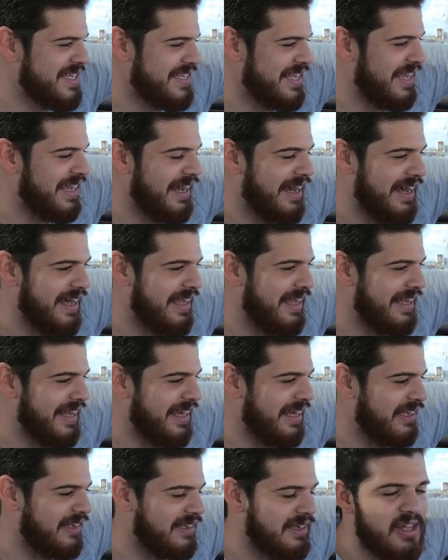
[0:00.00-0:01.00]
this, like a
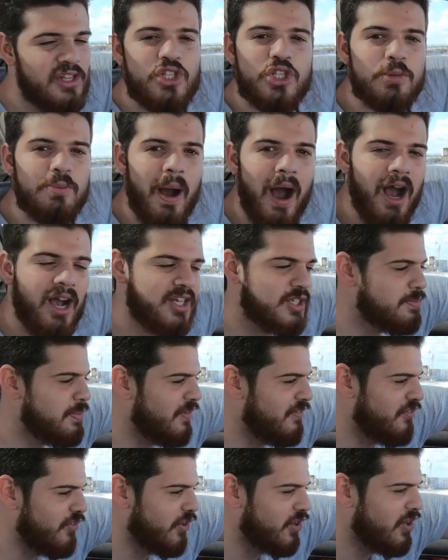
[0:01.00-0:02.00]
lunchbox
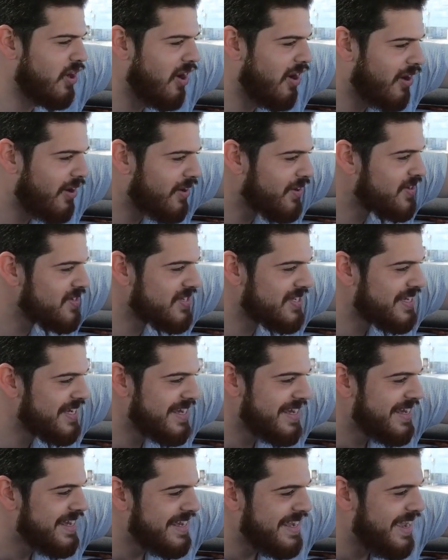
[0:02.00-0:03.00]
but for cars?
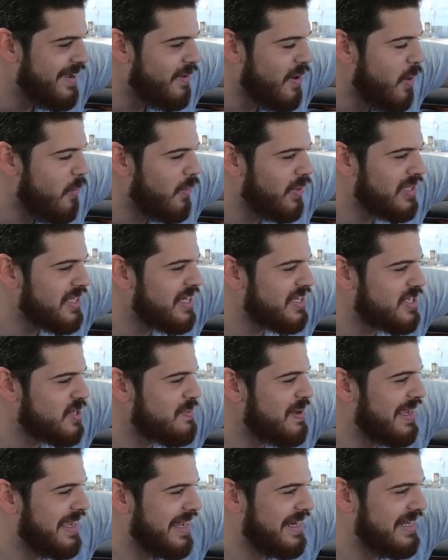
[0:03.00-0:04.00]
It really
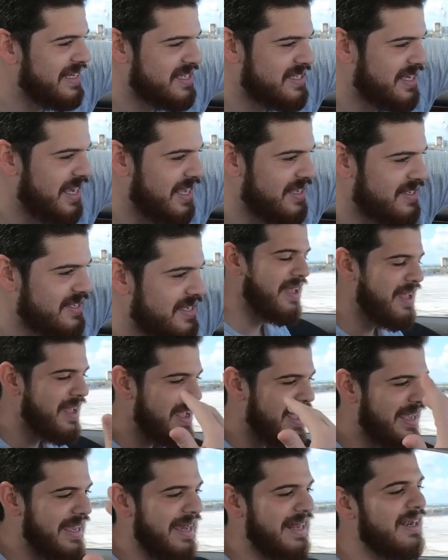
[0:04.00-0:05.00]
doesn't make any sense.
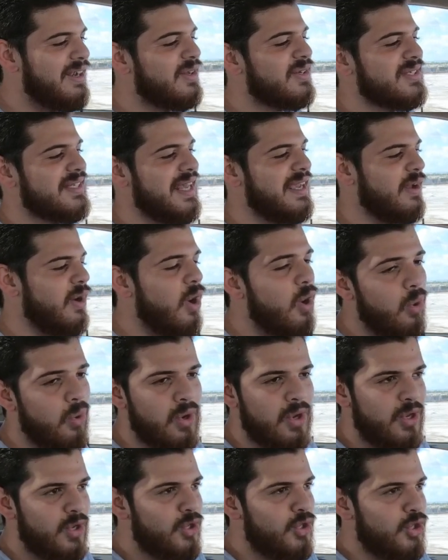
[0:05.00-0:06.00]
It kind of looks like,
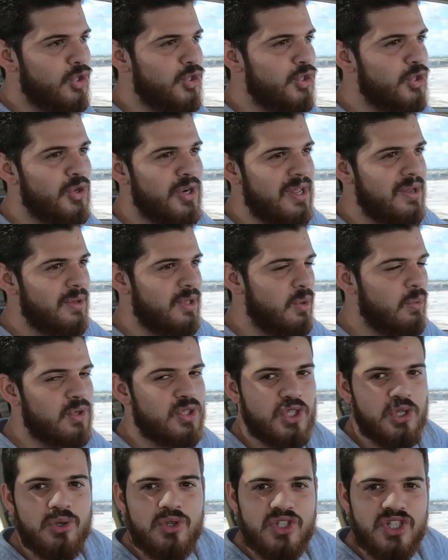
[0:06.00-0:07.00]
oh, you were
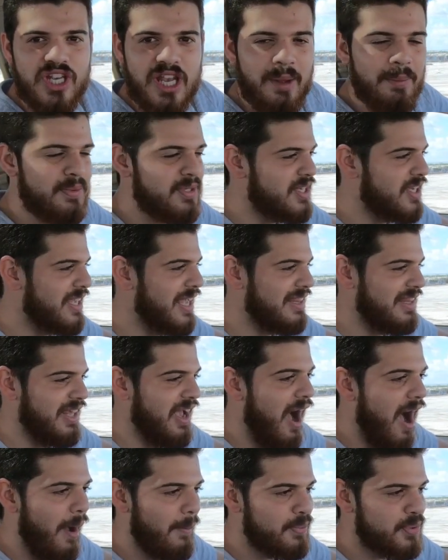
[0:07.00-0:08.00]
too cheap to get
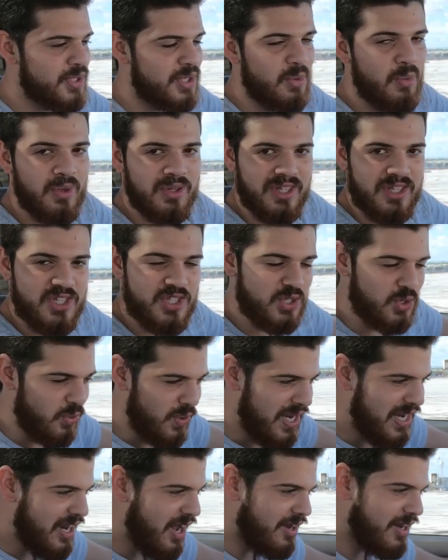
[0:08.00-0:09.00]
the option with the
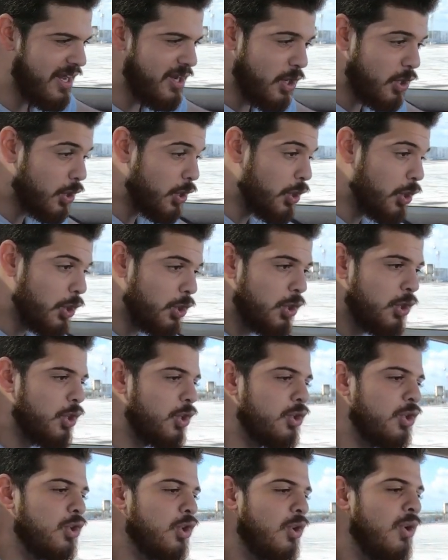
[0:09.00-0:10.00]
screen on it. No.
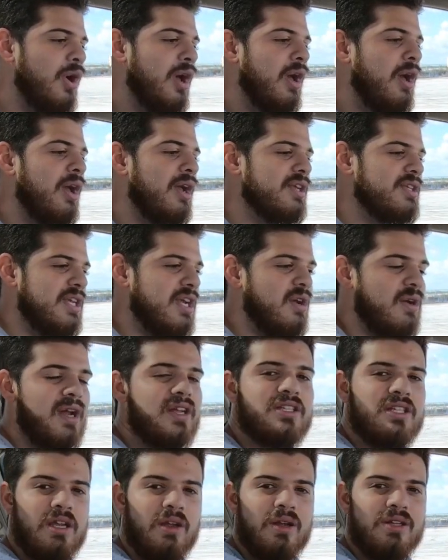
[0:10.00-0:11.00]
It's here.
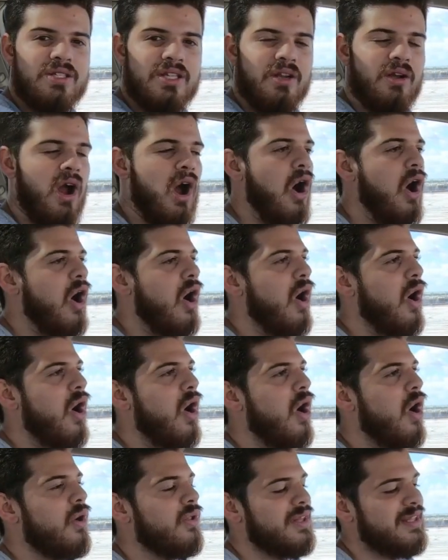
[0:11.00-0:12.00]

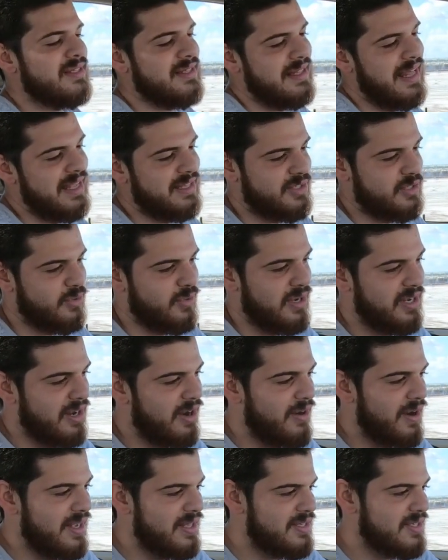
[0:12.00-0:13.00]
Oh, it's that screen.
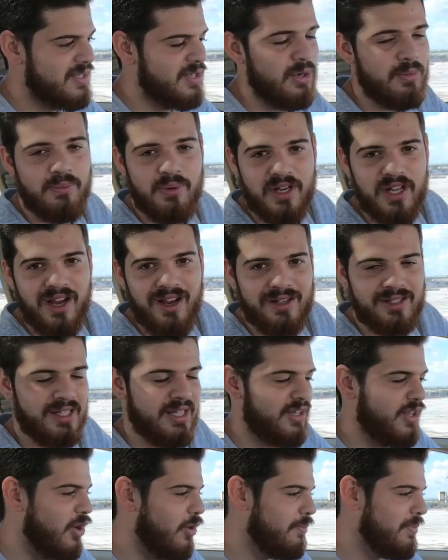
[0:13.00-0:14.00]
All right, still pretty ugly though,